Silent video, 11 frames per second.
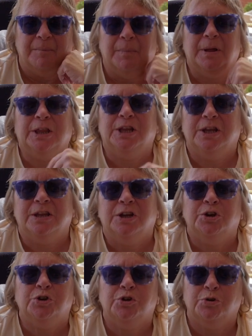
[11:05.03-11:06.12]
So but it
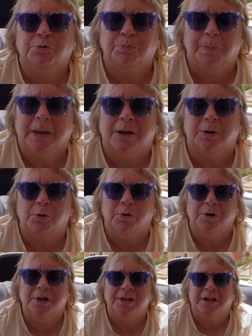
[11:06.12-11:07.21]
should be
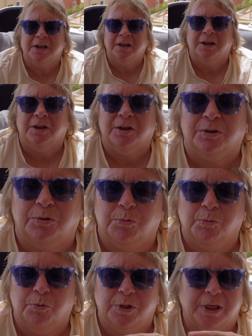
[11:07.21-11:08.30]
called
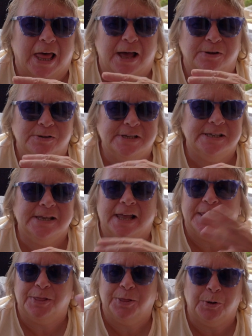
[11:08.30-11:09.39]

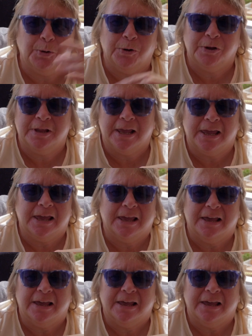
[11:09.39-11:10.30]
2030.